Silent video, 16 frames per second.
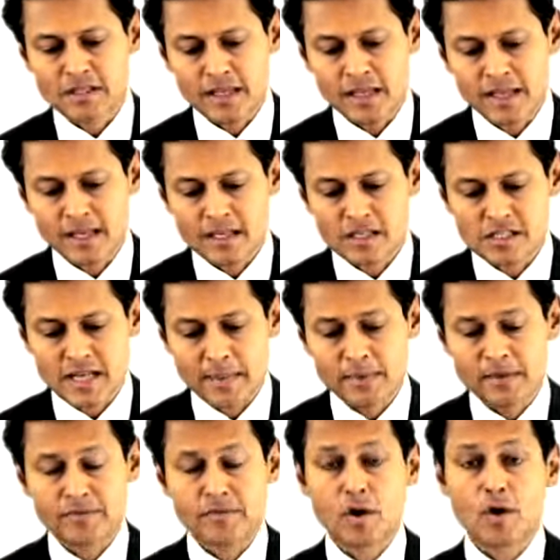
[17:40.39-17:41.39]
the
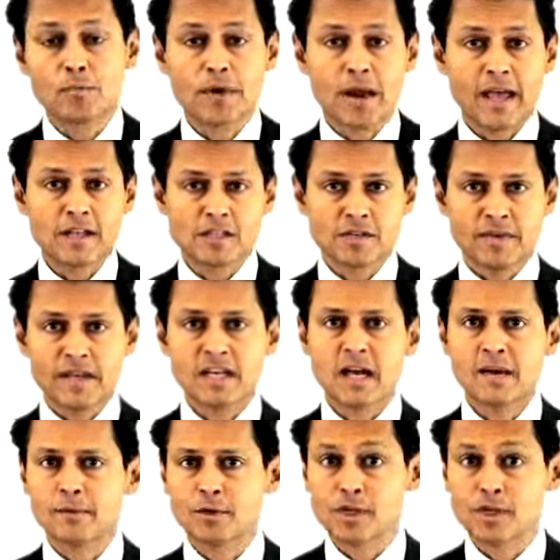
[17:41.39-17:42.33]
statement of comprehensive income,